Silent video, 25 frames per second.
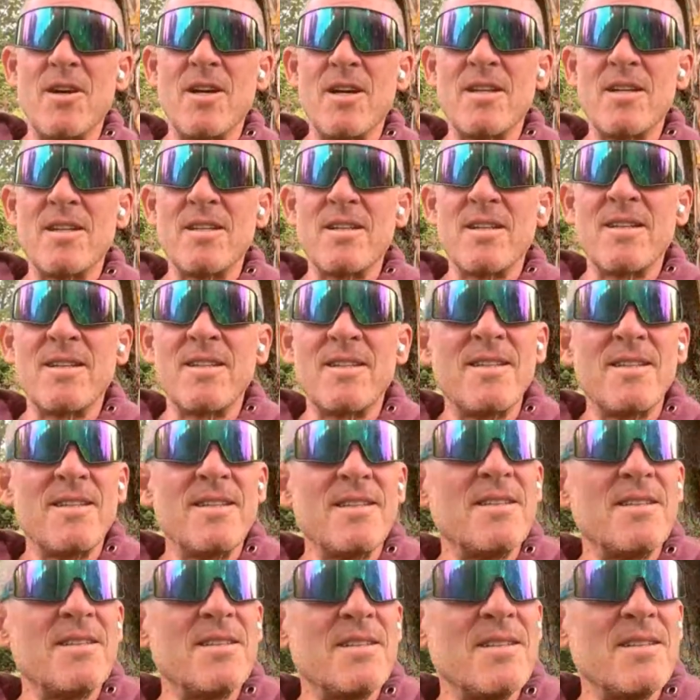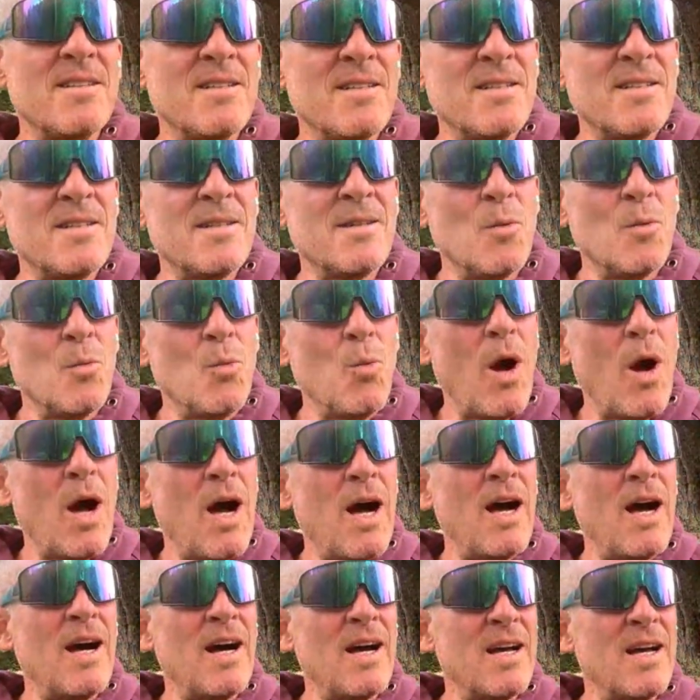on
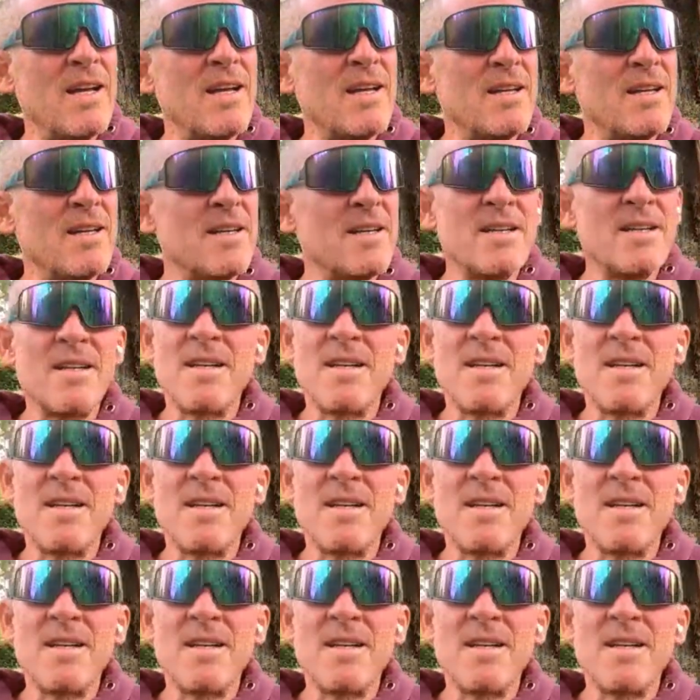why,